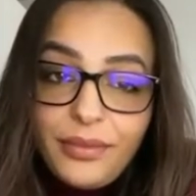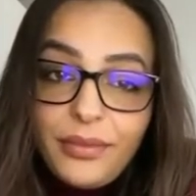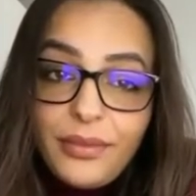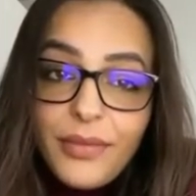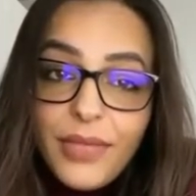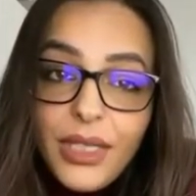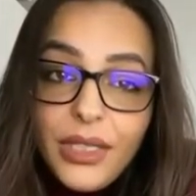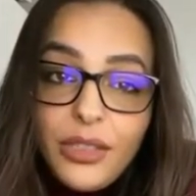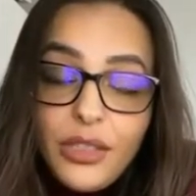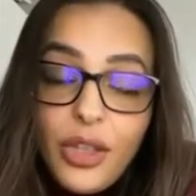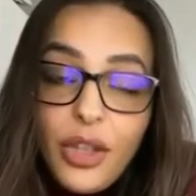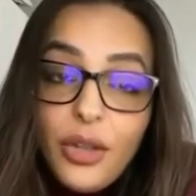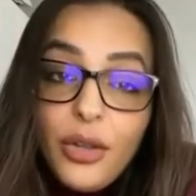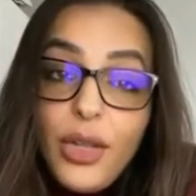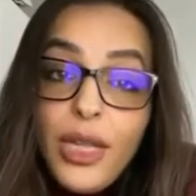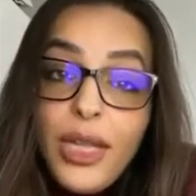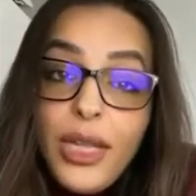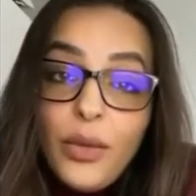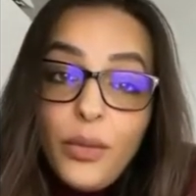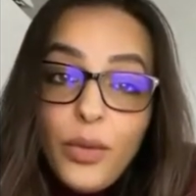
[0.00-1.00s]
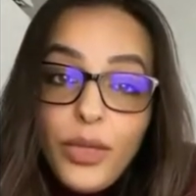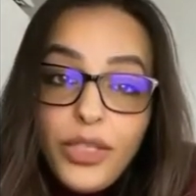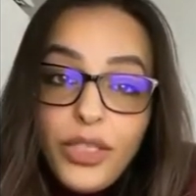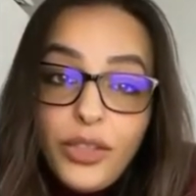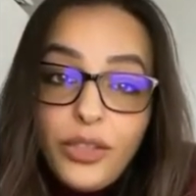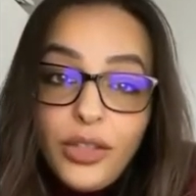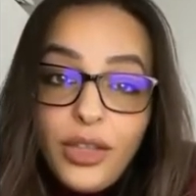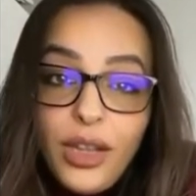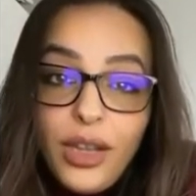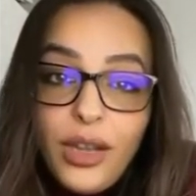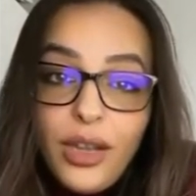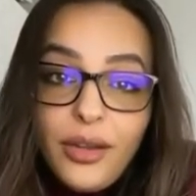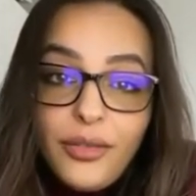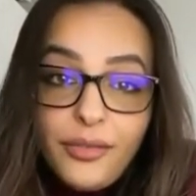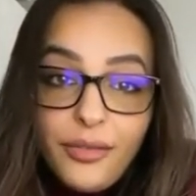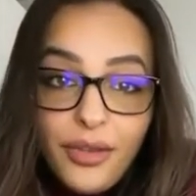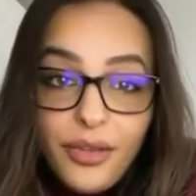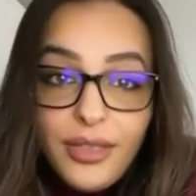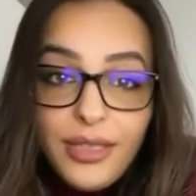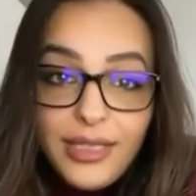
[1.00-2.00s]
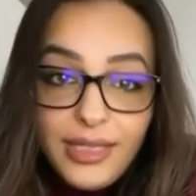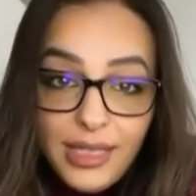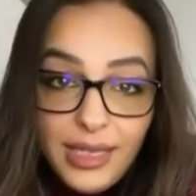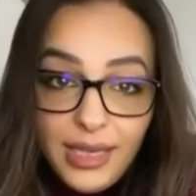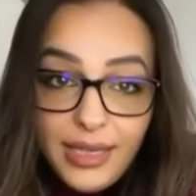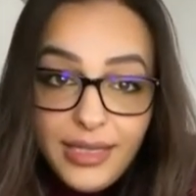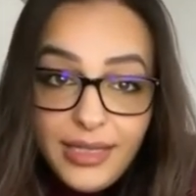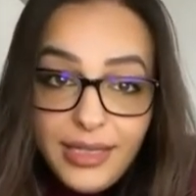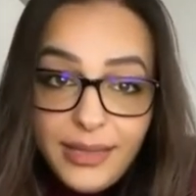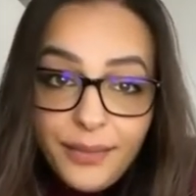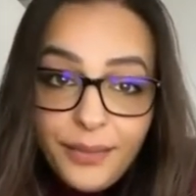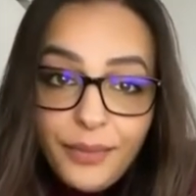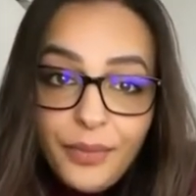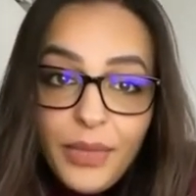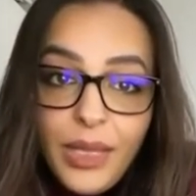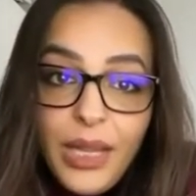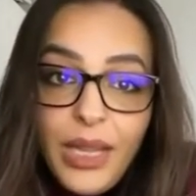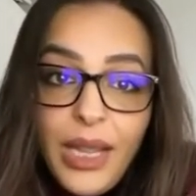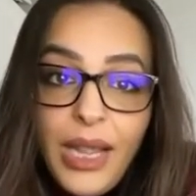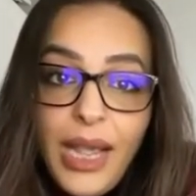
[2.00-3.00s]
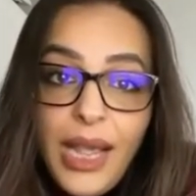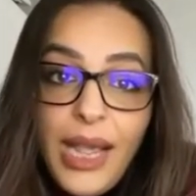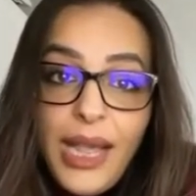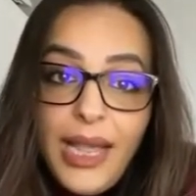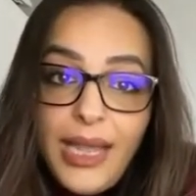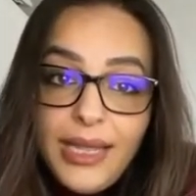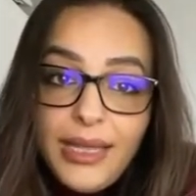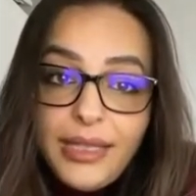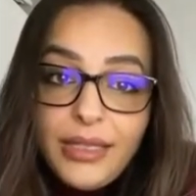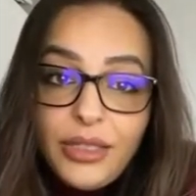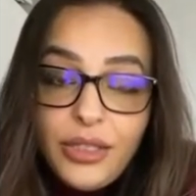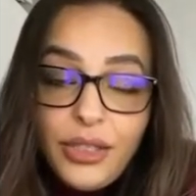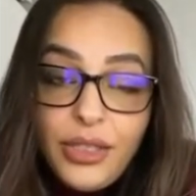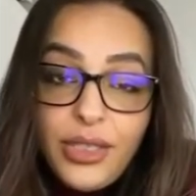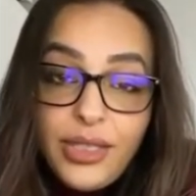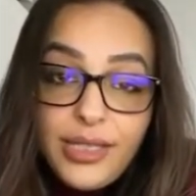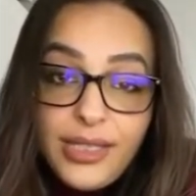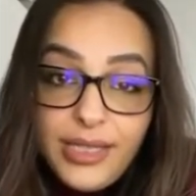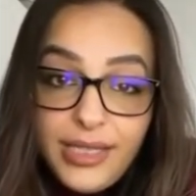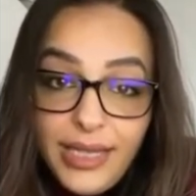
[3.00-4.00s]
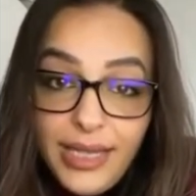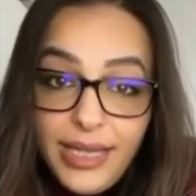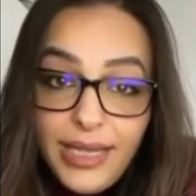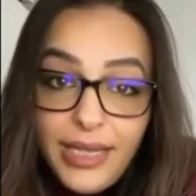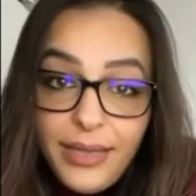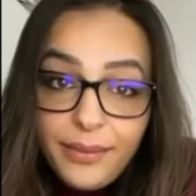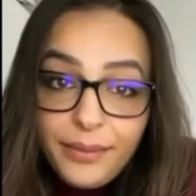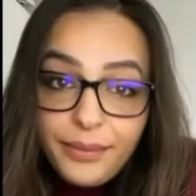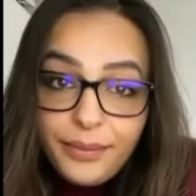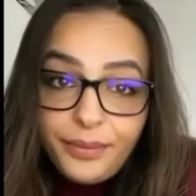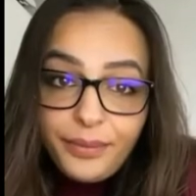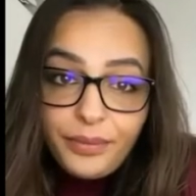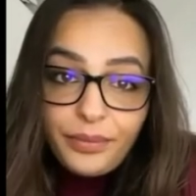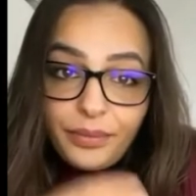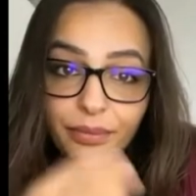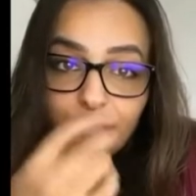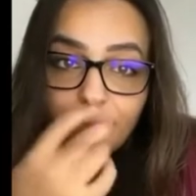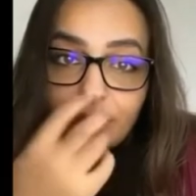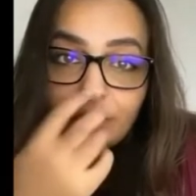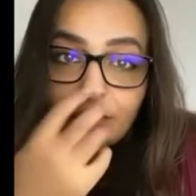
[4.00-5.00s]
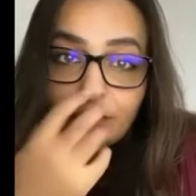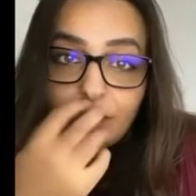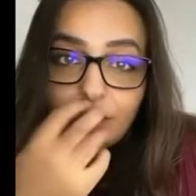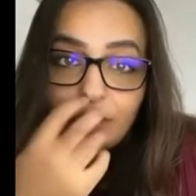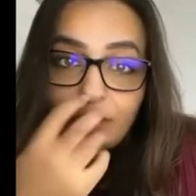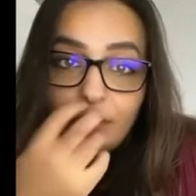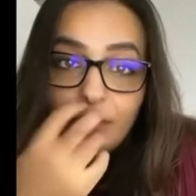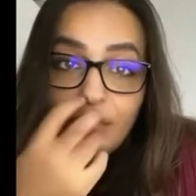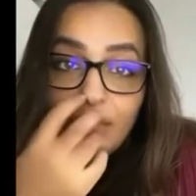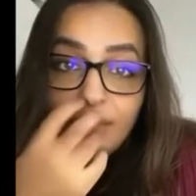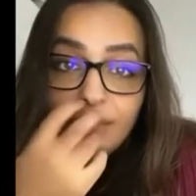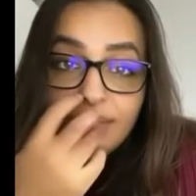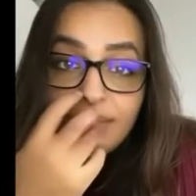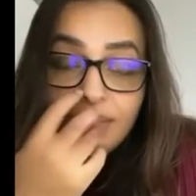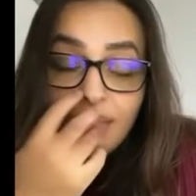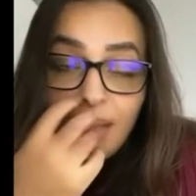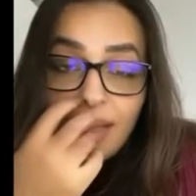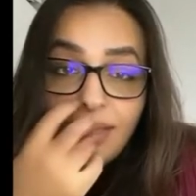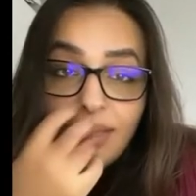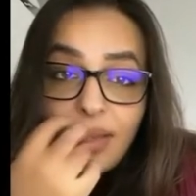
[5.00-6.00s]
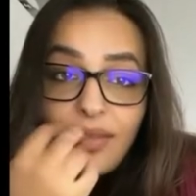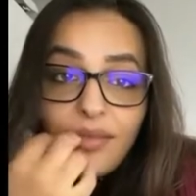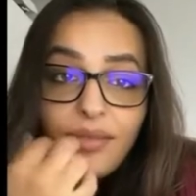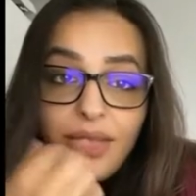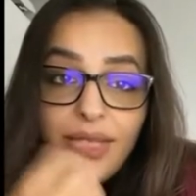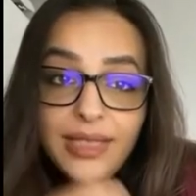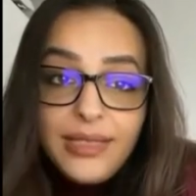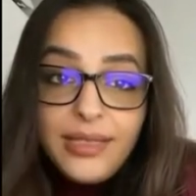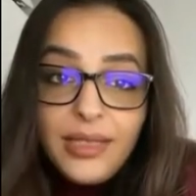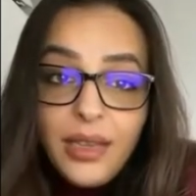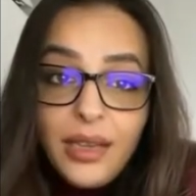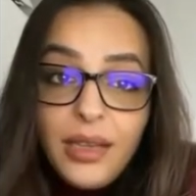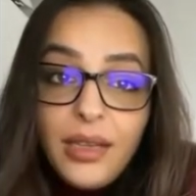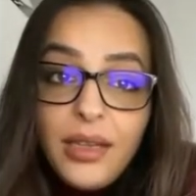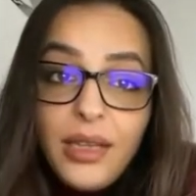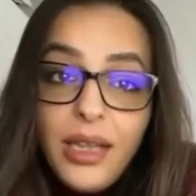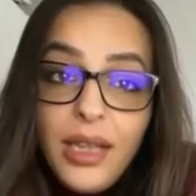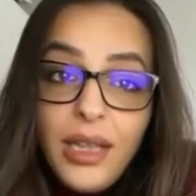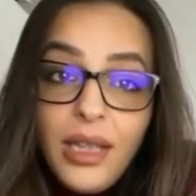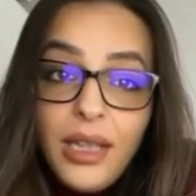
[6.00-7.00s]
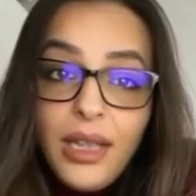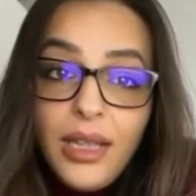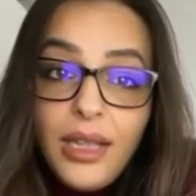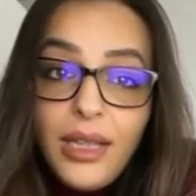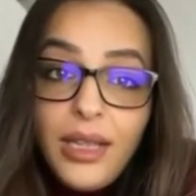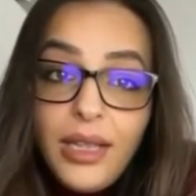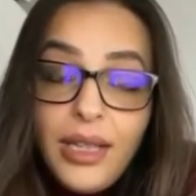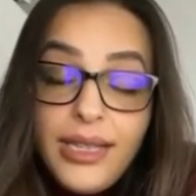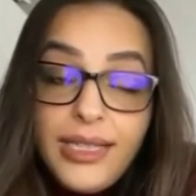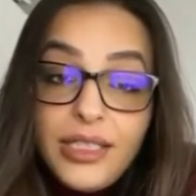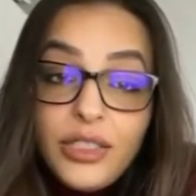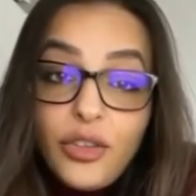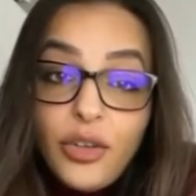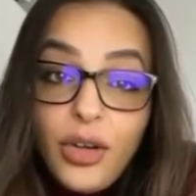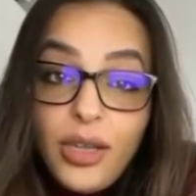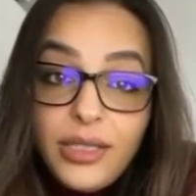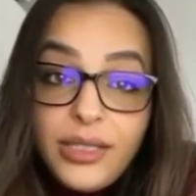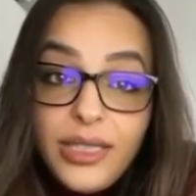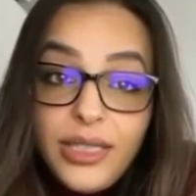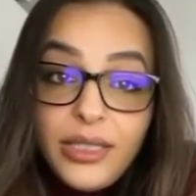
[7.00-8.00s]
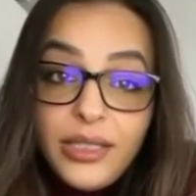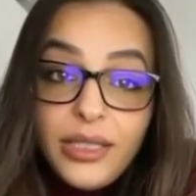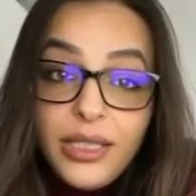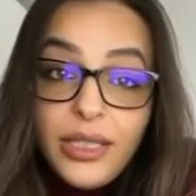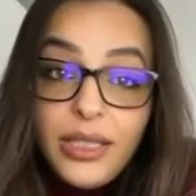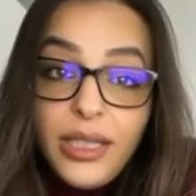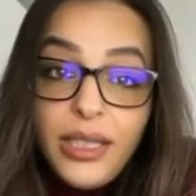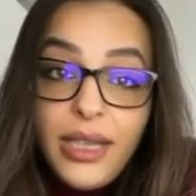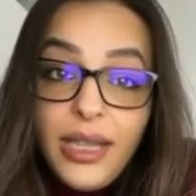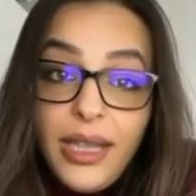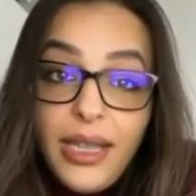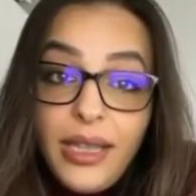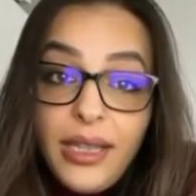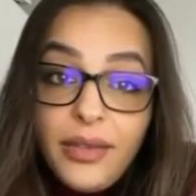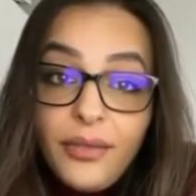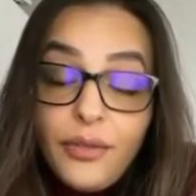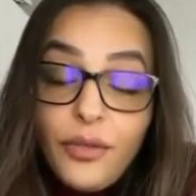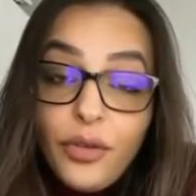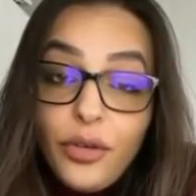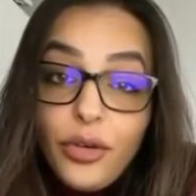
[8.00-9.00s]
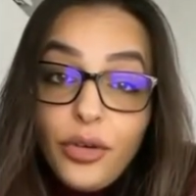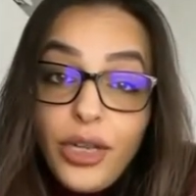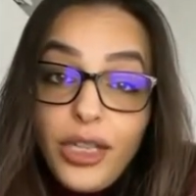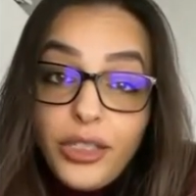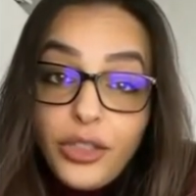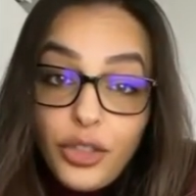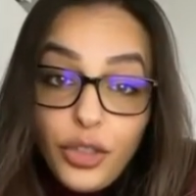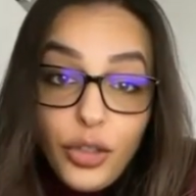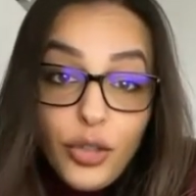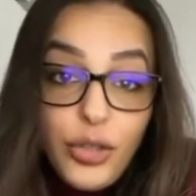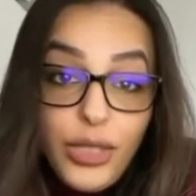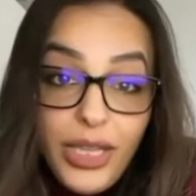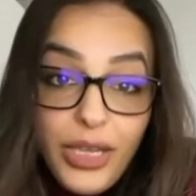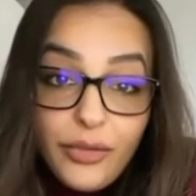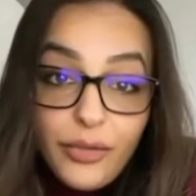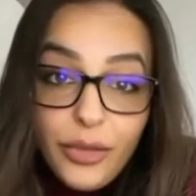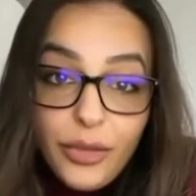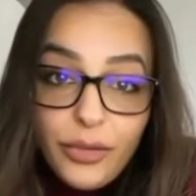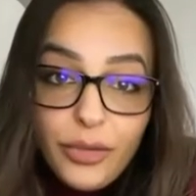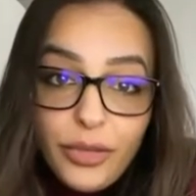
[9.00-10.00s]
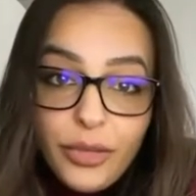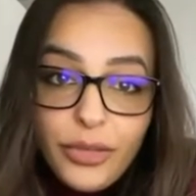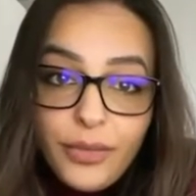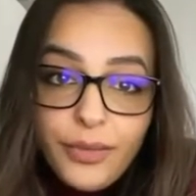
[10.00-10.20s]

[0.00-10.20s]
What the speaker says: So when you look at our first slide, as you can see, the startup visa is granted for a 2-year route.